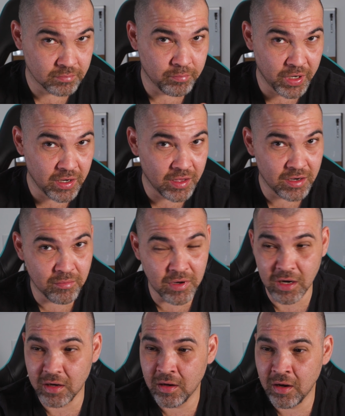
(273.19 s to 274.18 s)
bear that in
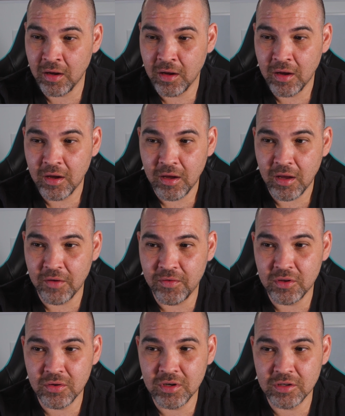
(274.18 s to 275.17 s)
mind. If
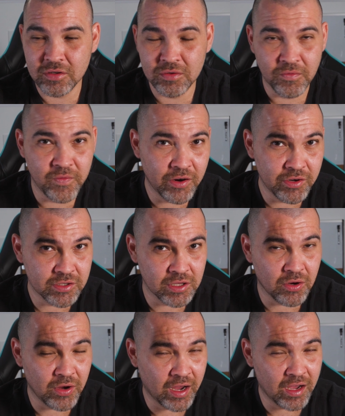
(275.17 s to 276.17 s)
you do need to do very
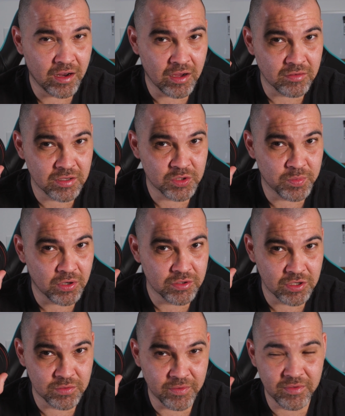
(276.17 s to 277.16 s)
slow handheld
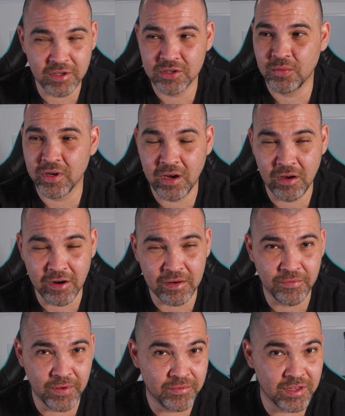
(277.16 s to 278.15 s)
exposures with this one and you're at
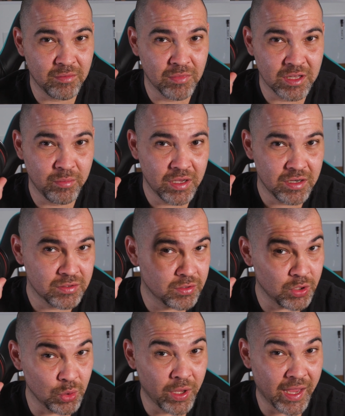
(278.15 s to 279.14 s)
15 millimeters,
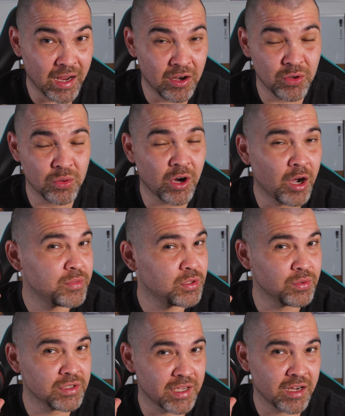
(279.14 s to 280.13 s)
you can do up
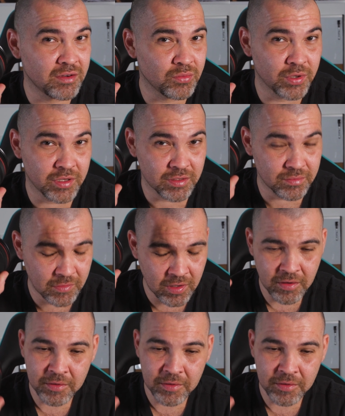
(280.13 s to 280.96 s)
to a second with it.